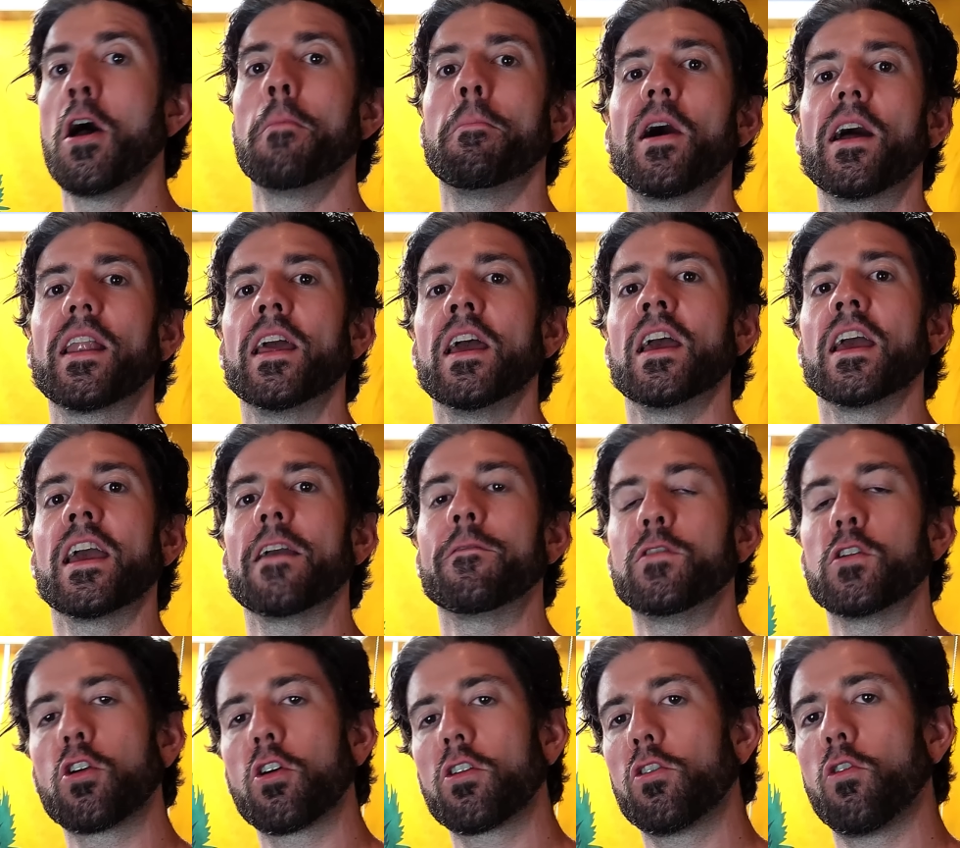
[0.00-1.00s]
But if
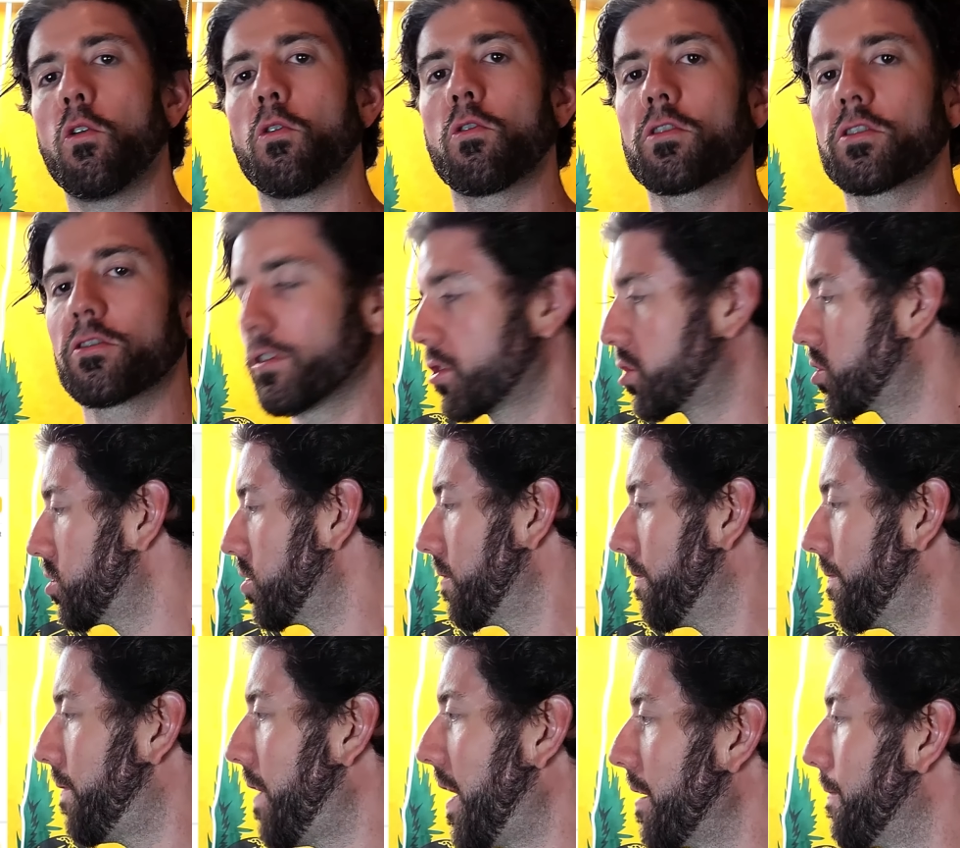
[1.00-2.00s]
you go to order a
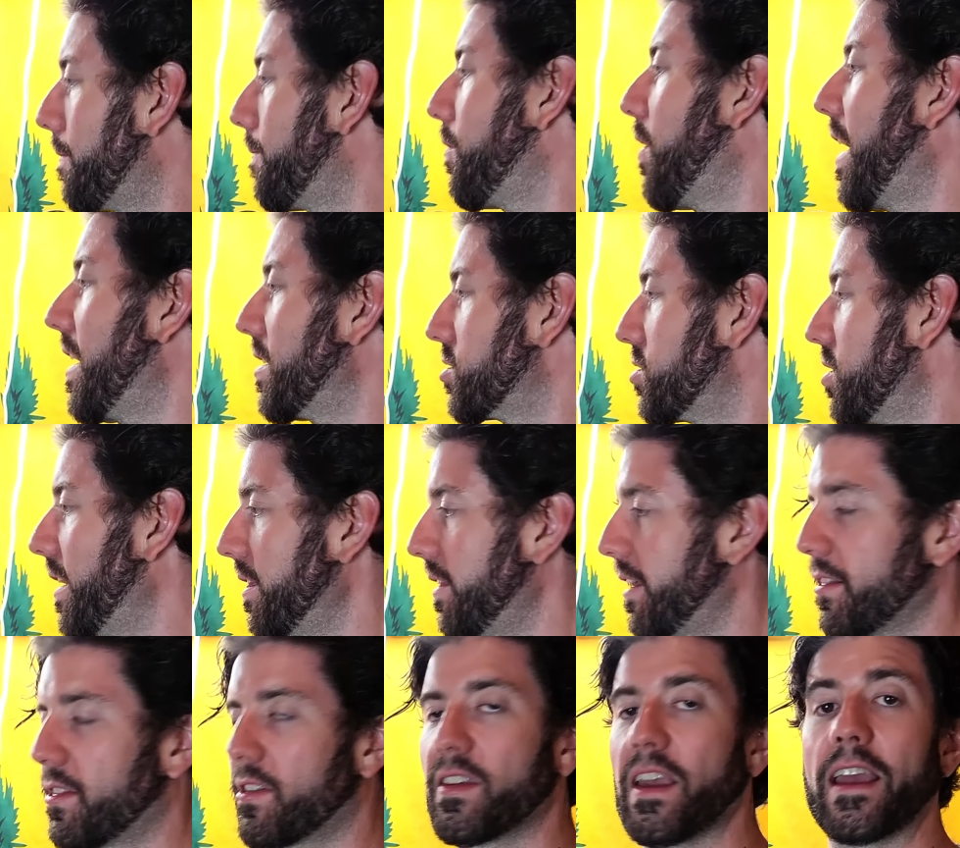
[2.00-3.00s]
Surefire flashlight,
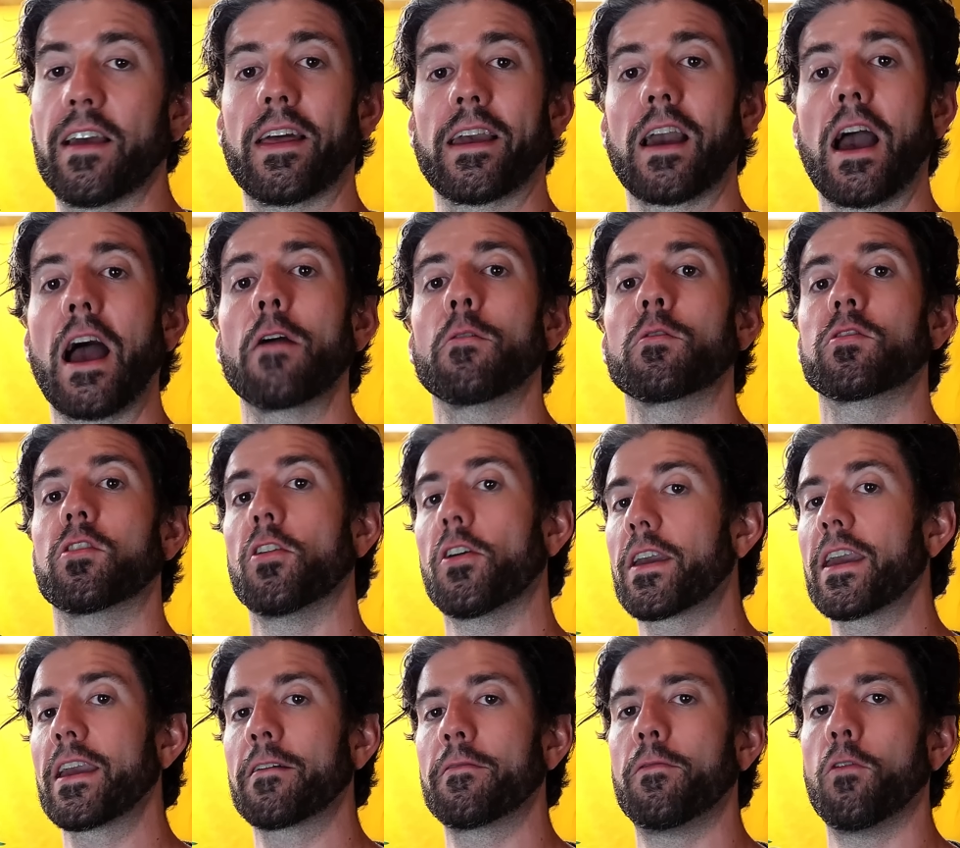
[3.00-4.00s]
let's say, like I was
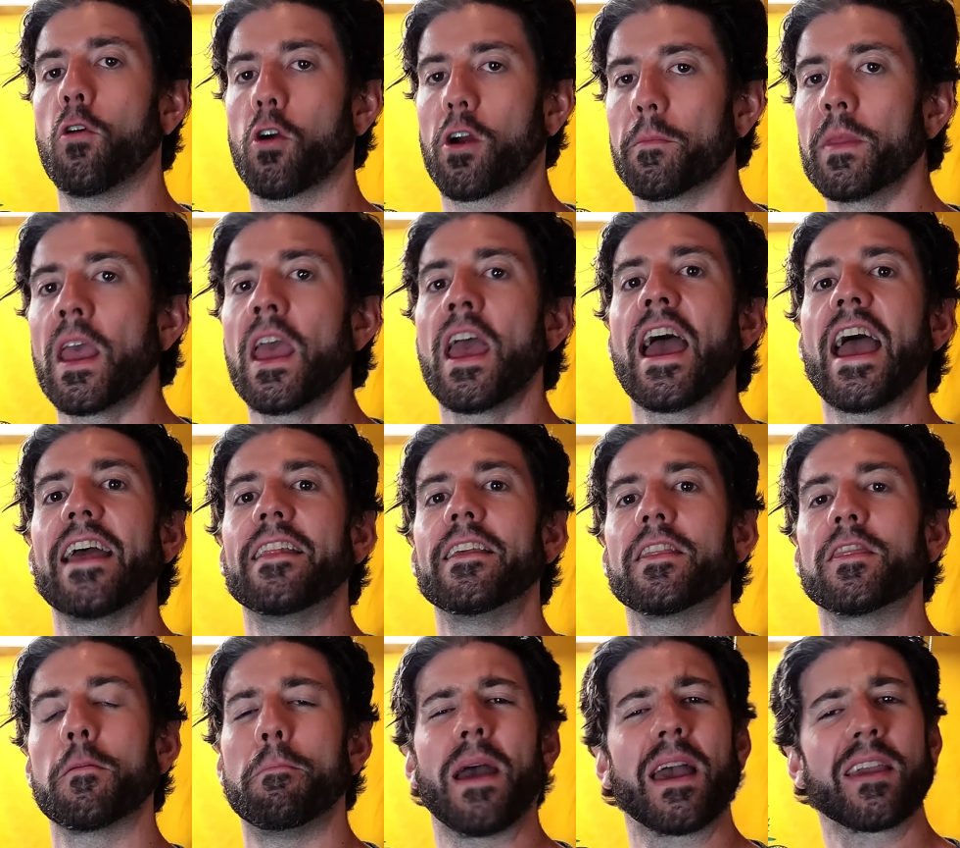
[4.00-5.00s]
looking for, and
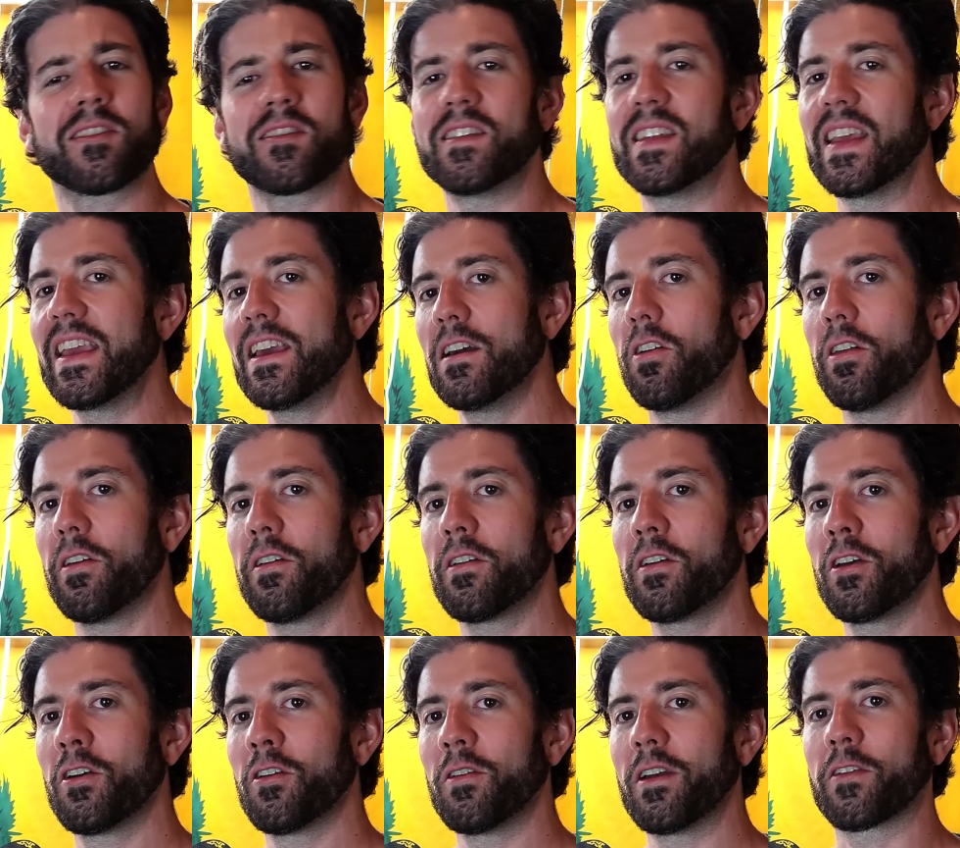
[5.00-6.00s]
then the best
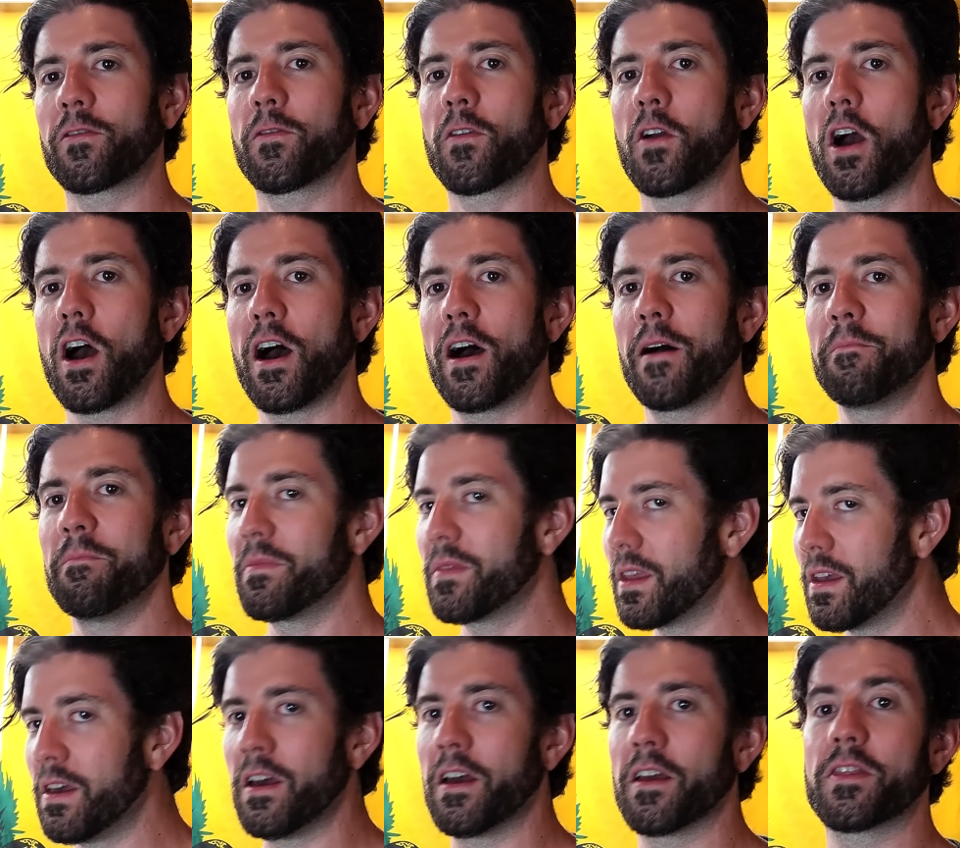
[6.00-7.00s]
deal is from
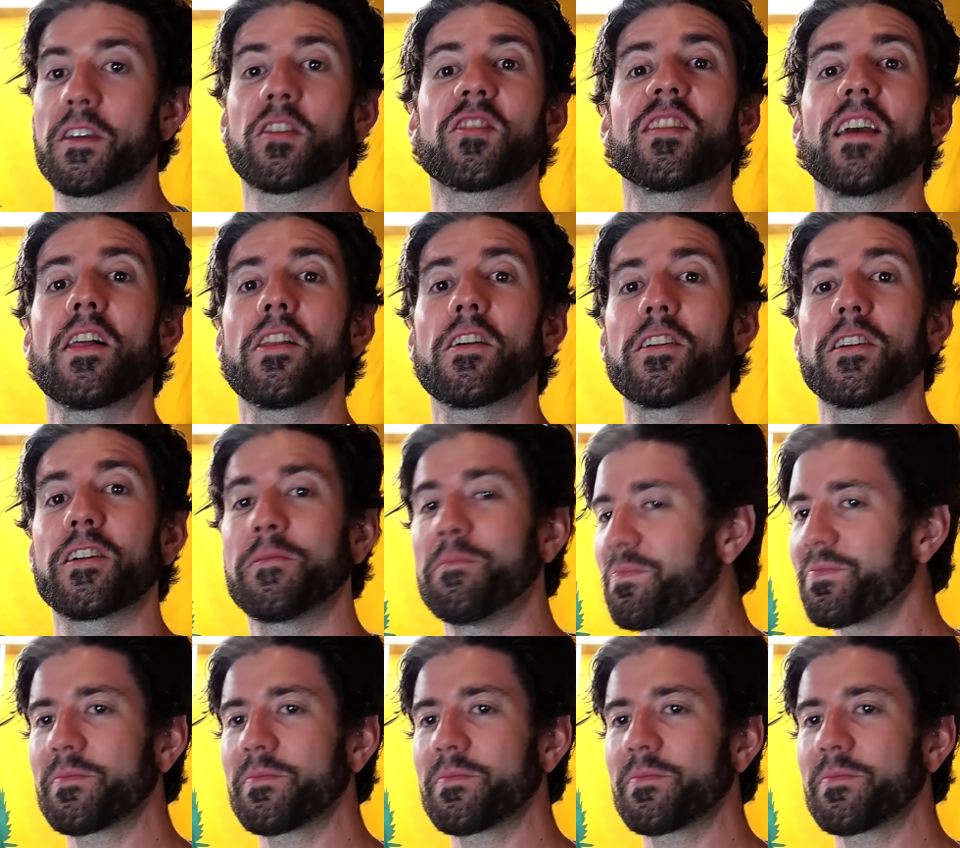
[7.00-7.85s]
the seller